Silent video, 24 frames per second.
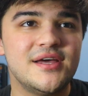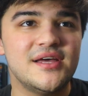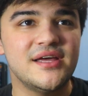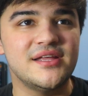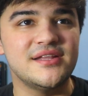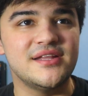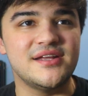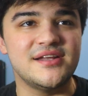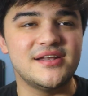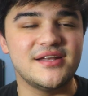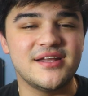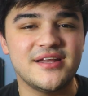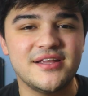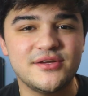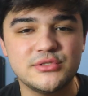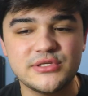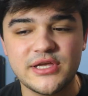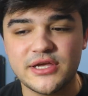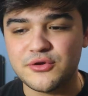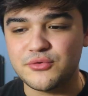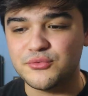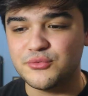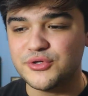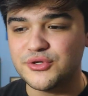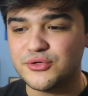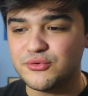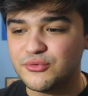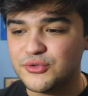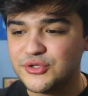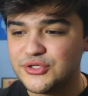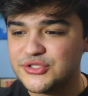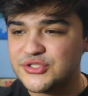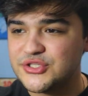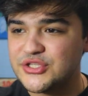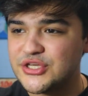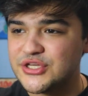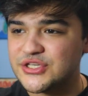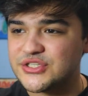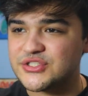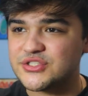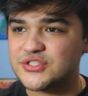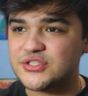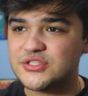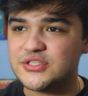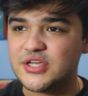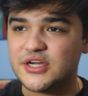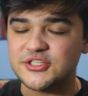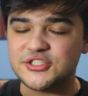And then he was like, what, what is
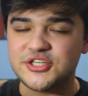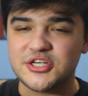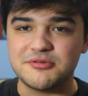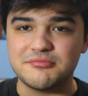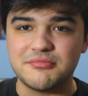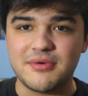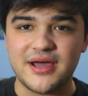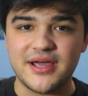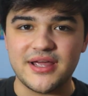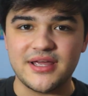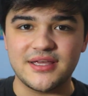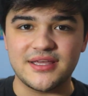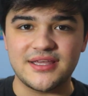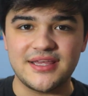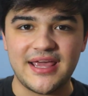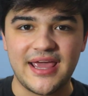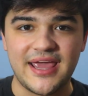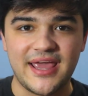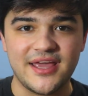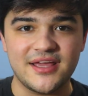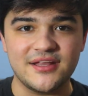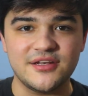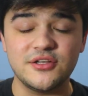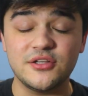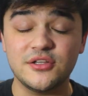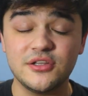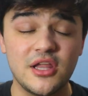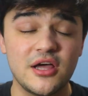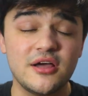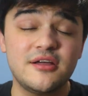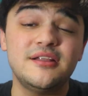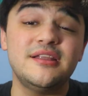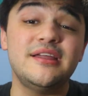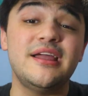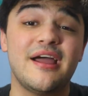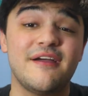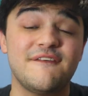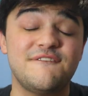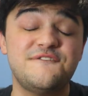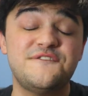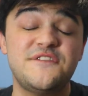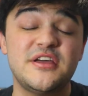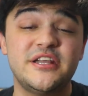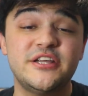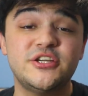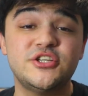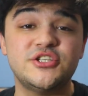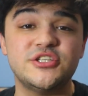this? Touching my can. Luckily, I
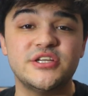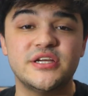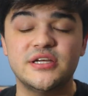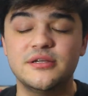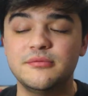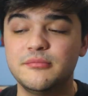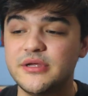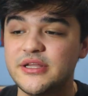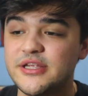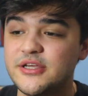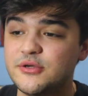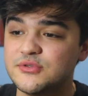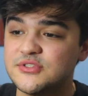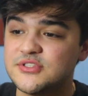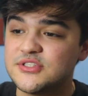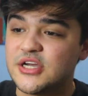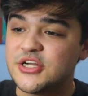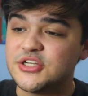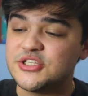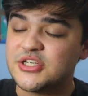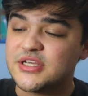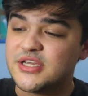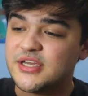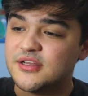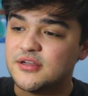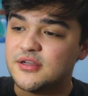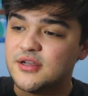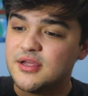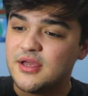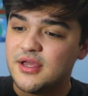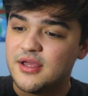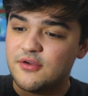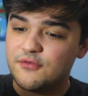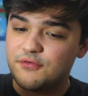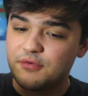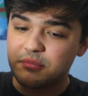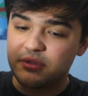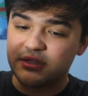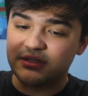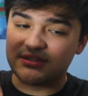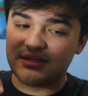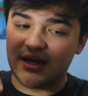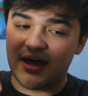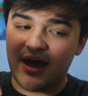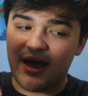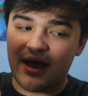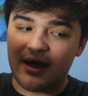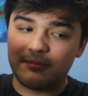finished it, but he was touching it from the
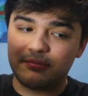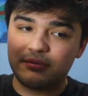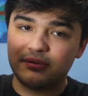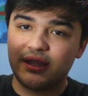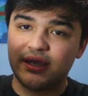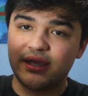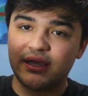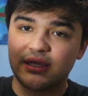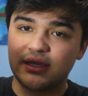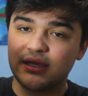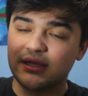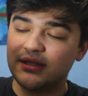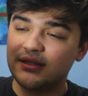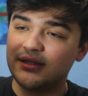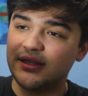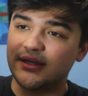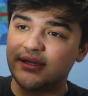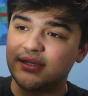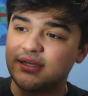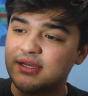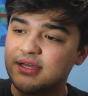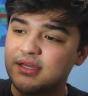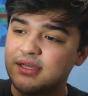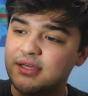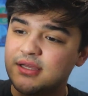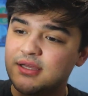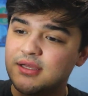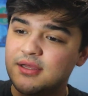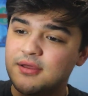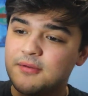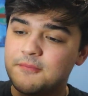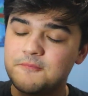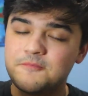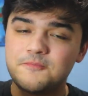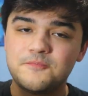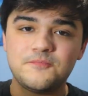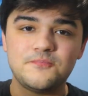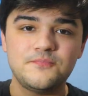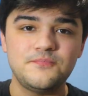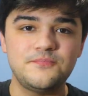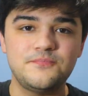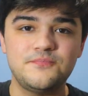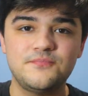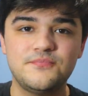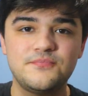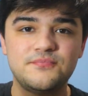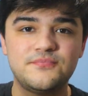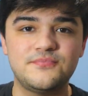top. Like, like,
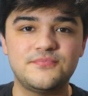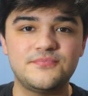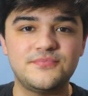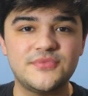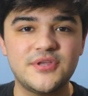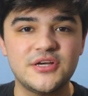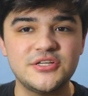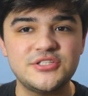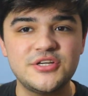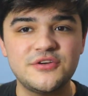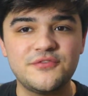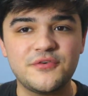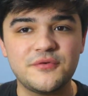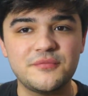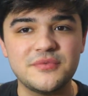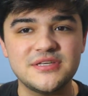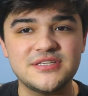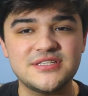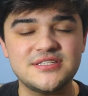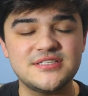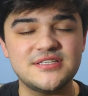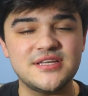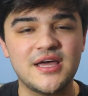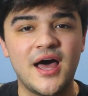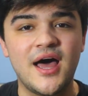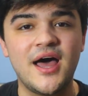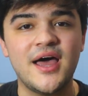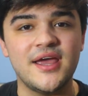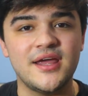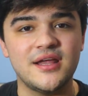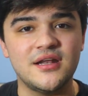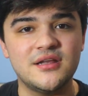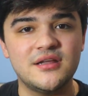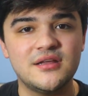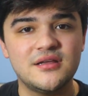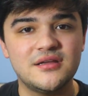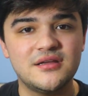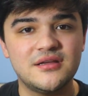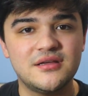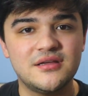touch it from the side,